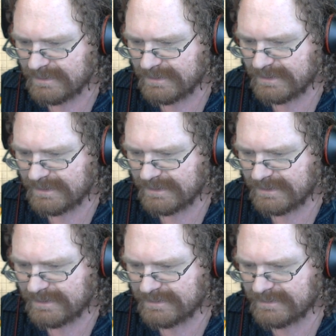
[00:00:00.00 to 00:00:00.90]

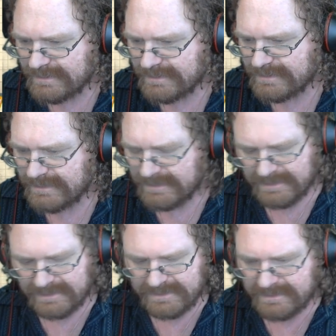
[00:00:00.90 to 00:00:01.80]
And
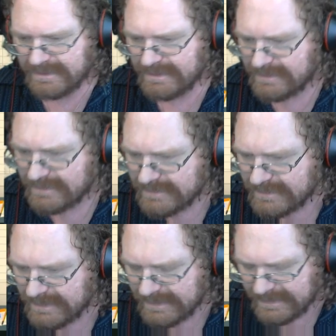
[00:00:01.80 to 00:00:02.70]
let's go ahead and
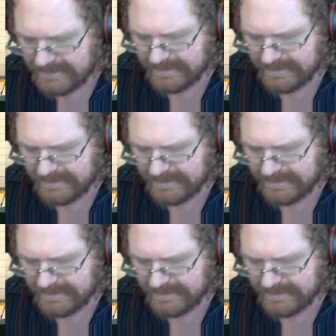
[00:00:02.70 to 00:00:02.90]
delete that.